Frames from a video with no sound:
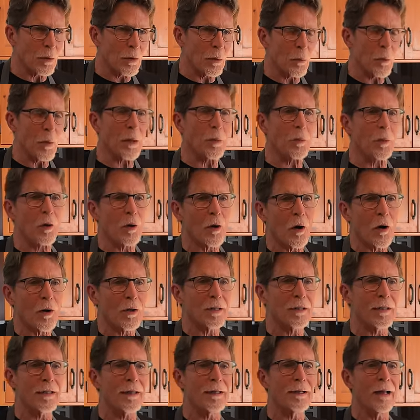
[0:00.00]
we will
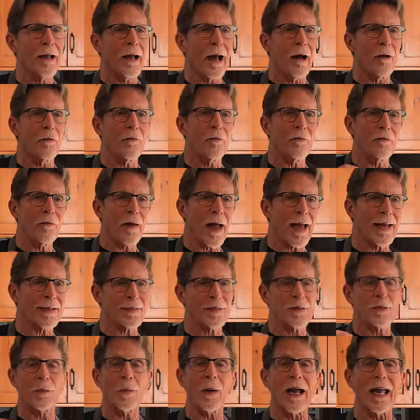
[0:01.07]
call it a
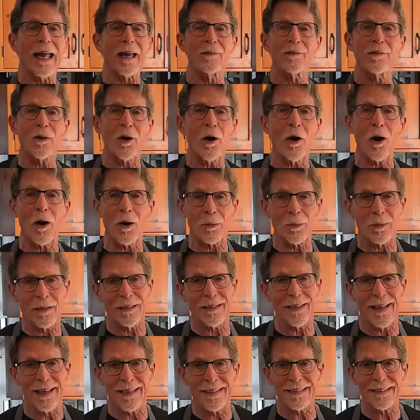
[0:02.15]
fast way of
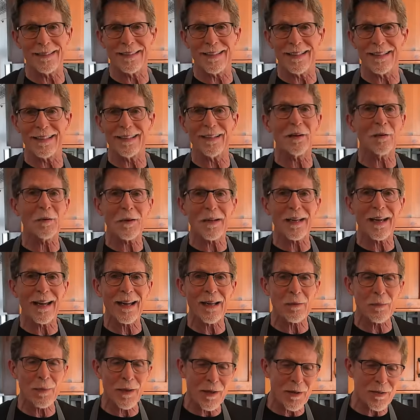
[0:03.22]
caramelizing,
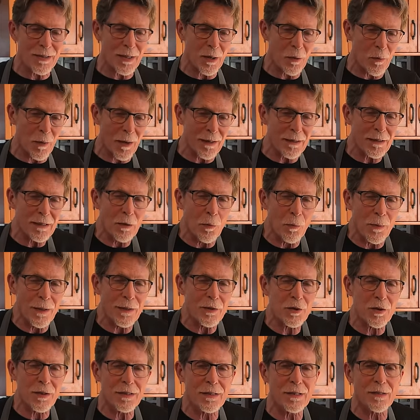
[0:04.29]
okay? Because I want the
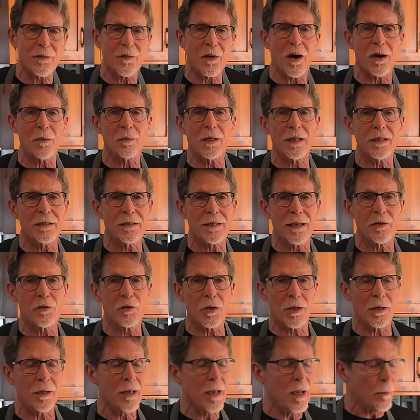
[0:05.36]
richness of
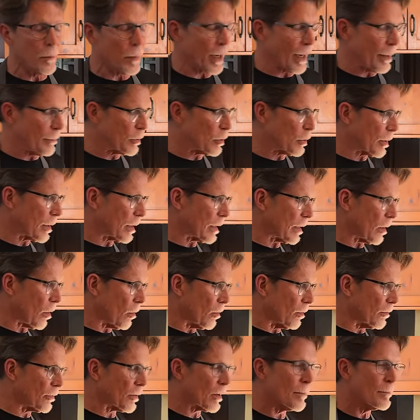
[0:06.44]
caramelization, but I'm doing it
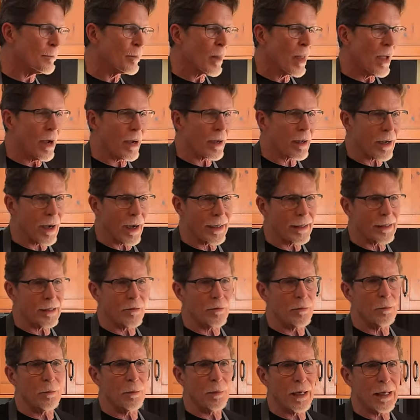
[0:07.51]
over a kind of
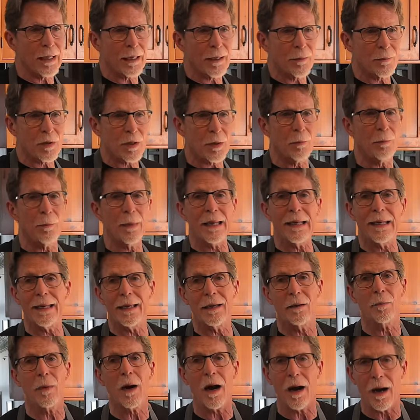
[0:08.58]
medium to
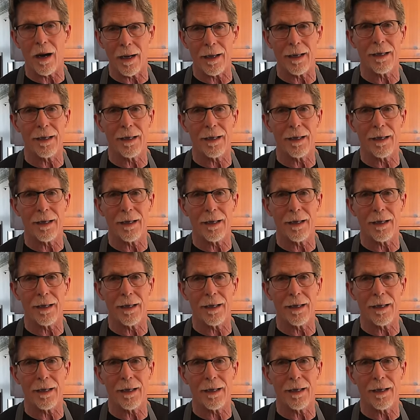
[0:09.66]
medium high